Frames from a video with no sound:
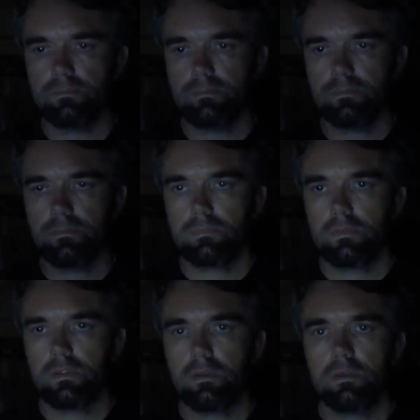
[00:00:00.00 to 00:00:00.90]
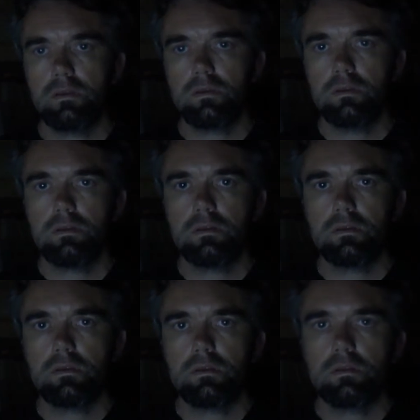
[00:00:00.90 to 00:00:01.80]

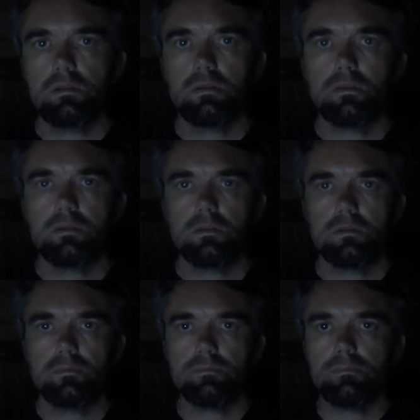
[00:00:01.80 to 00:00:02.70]
(silence)